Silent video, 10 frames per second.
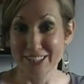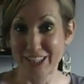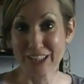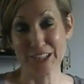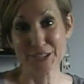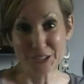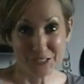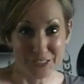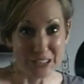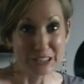these collectors
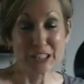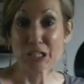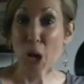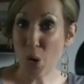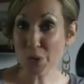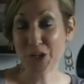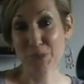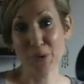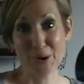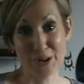feel in owning
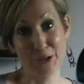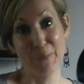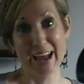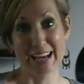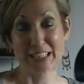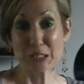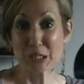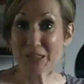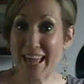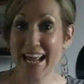a part of the past
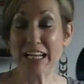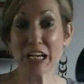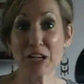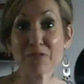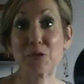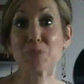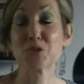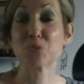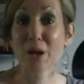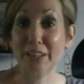could then come from
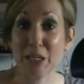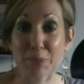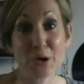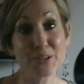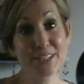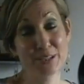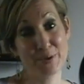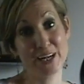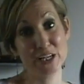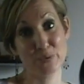directly
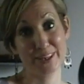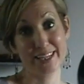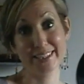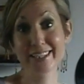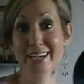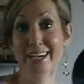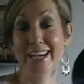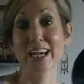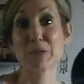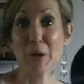participating with it
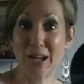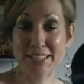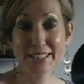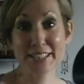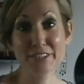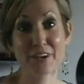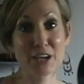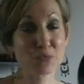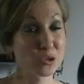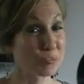in a positive
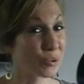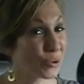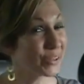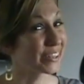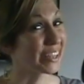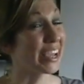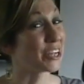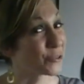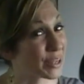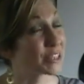and, more importantly, a
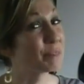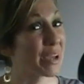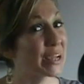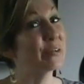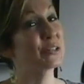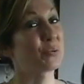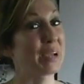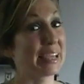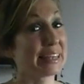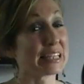transparent
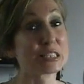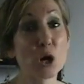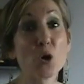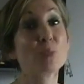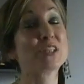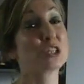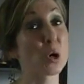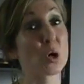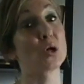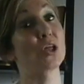way that is open to
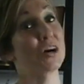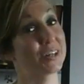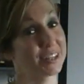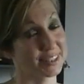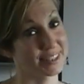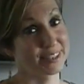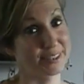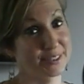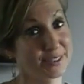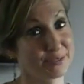all
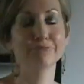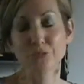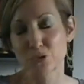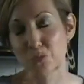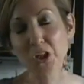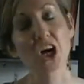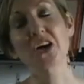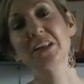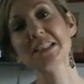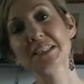audiences.
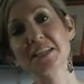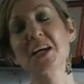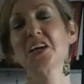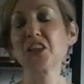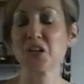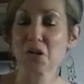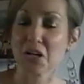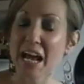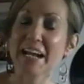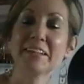Regardless, there
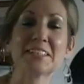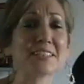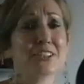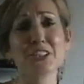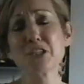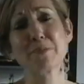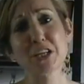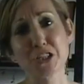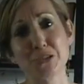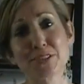are endless legitimate
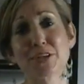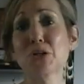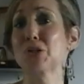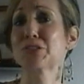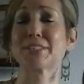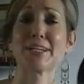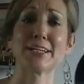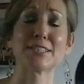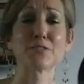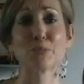issues on all
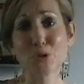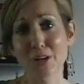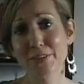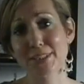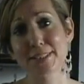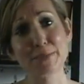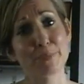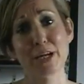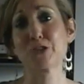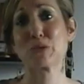sides of the provenance and
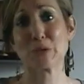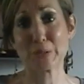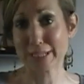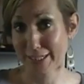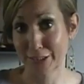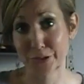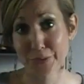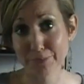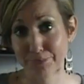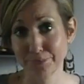patrimony
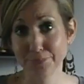conundrum.